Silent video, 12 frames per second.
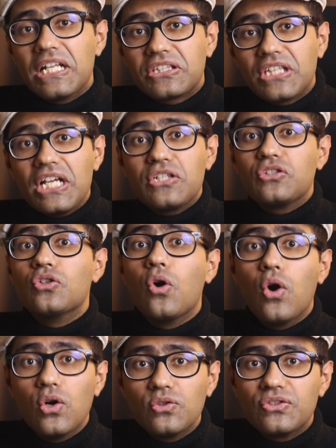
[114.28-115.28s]
attached to
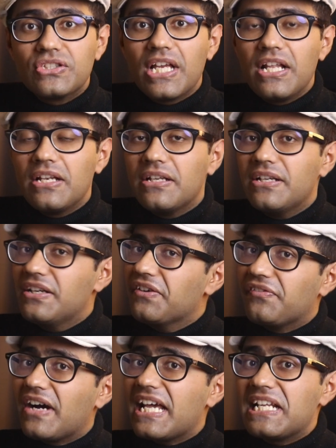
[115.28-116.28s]
host cell,
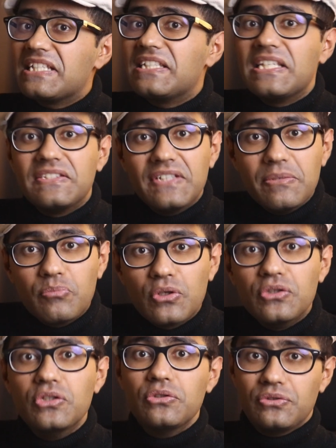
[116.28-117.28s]
viruses
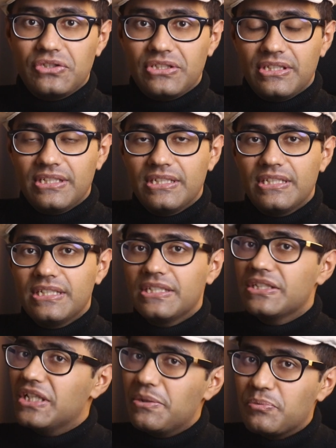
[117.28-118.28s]
reproduce.
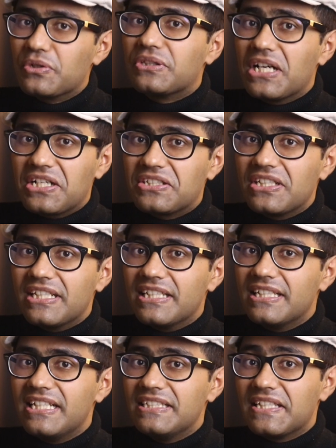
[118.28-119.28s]
Reproduction
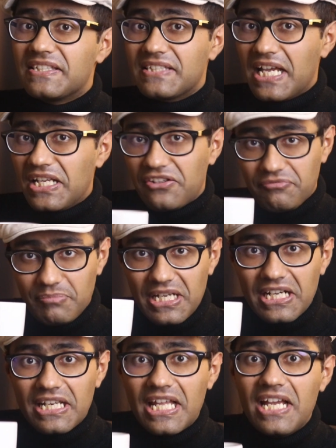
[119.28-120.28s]
is a sign of
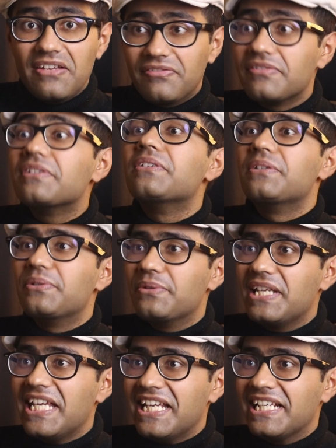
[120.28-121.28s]
being alive.
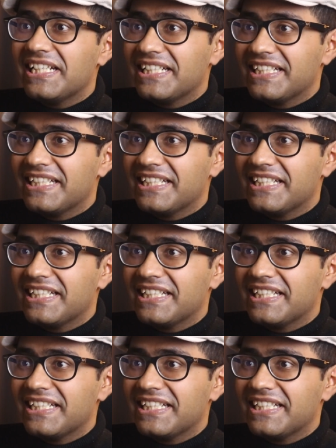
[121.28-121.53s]
Oui?